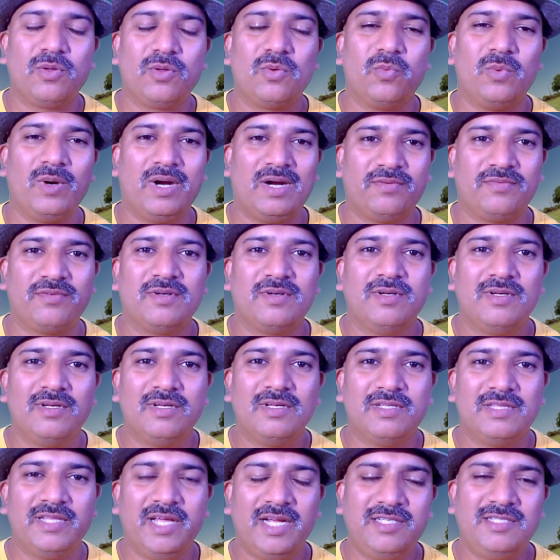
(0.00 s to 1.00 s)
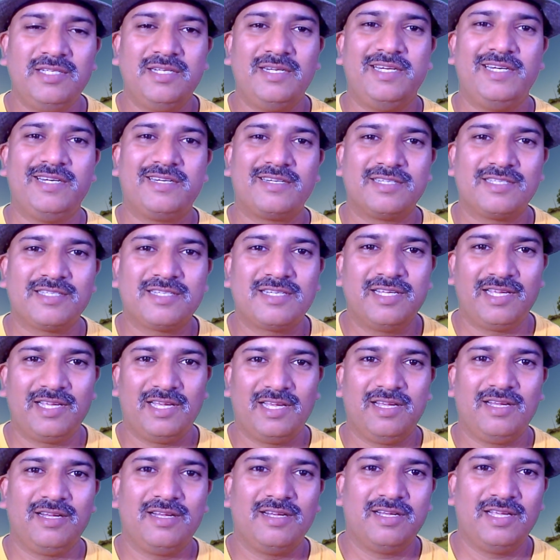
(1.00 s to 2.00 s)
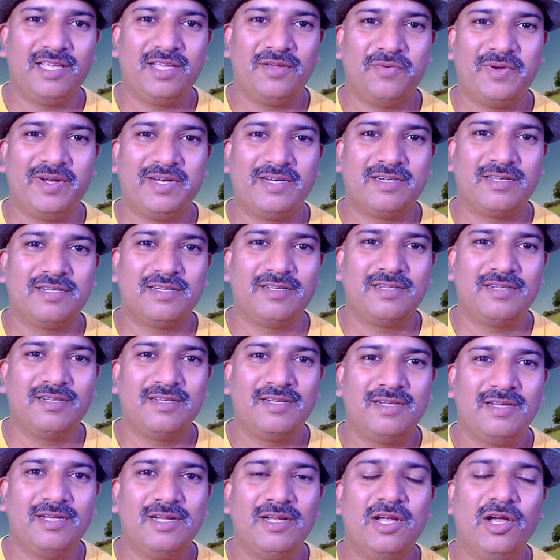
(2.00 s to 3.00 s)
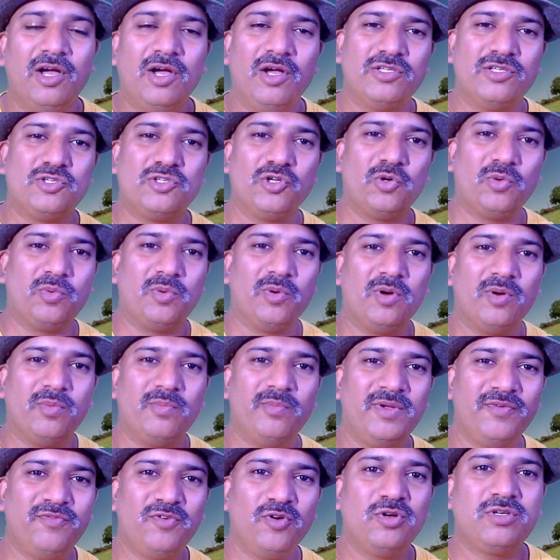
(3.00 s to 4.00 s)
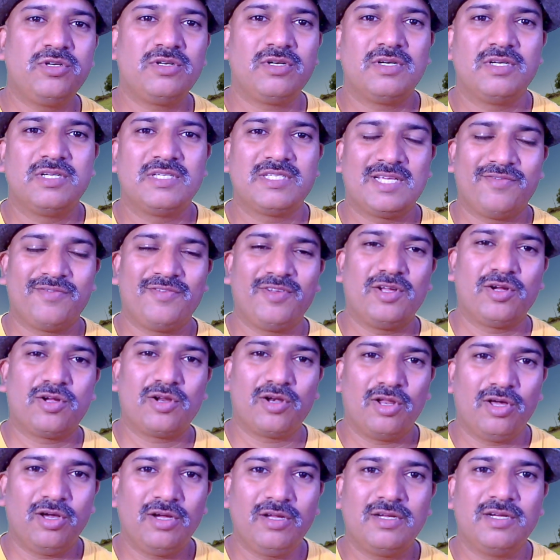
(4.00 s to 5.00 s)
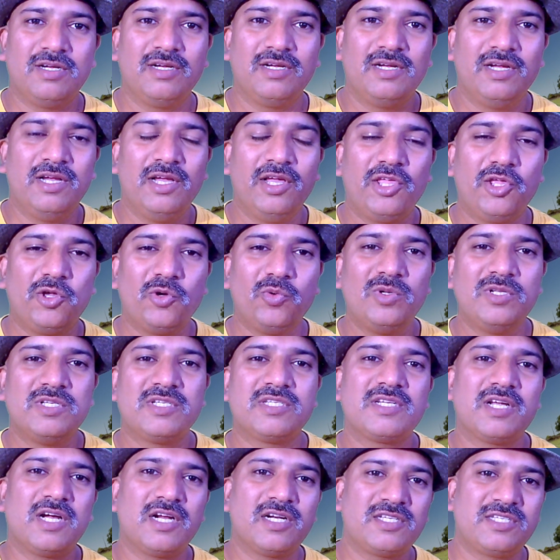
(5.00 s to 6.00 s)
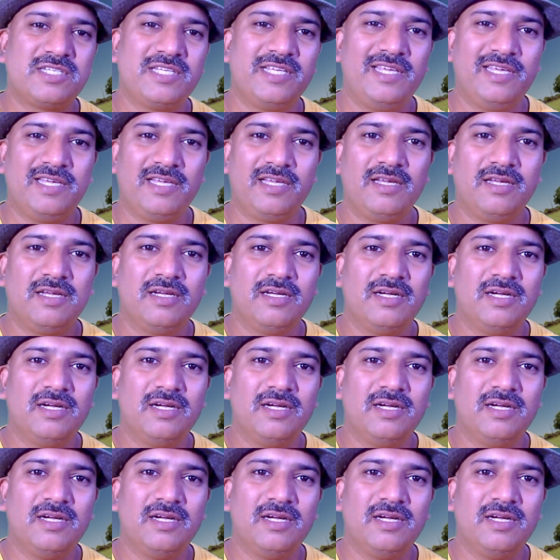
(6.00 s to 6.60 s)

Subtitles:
Wow, that's an interesting event. So before 7 o'clock, you will start seeing